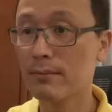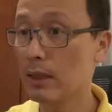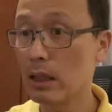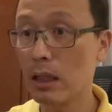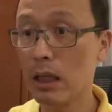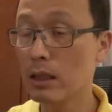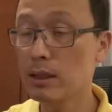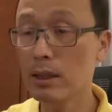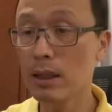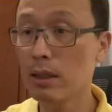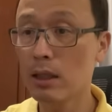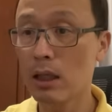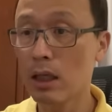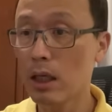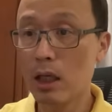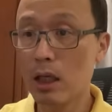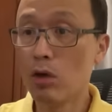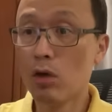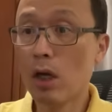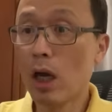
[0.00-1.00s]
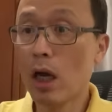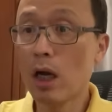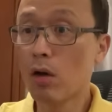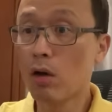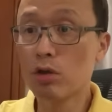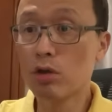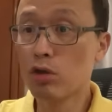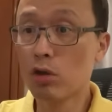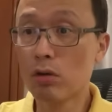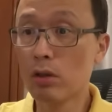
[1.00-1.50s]
That's it. You can't
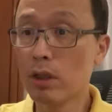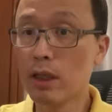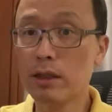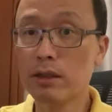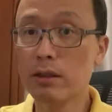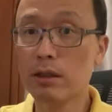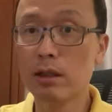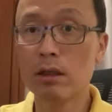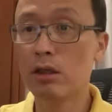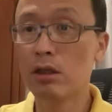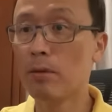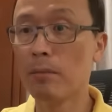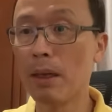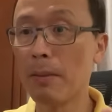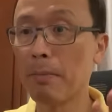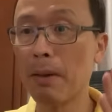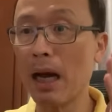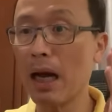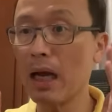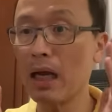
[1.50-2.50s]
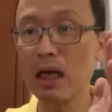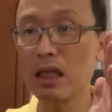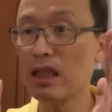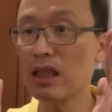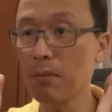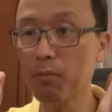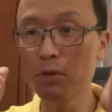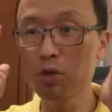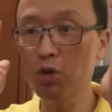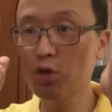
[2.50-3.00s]
control this. You may buy it at
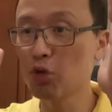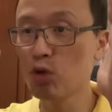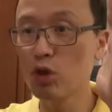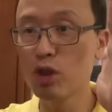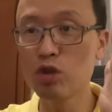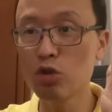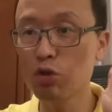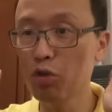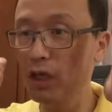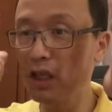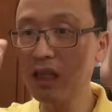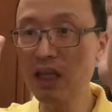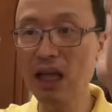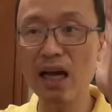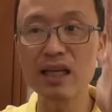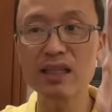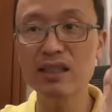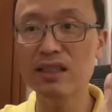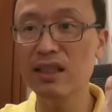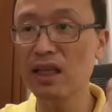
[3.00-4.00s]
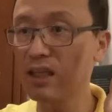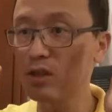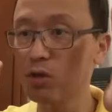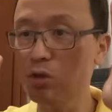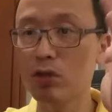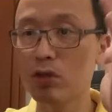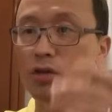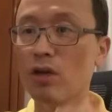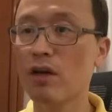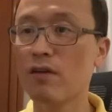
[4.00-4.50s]
time, sweet, nice,
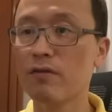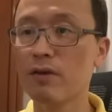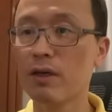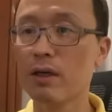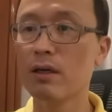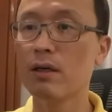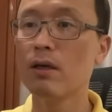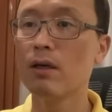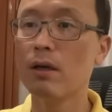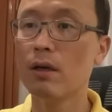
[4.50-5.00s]
whatsoever.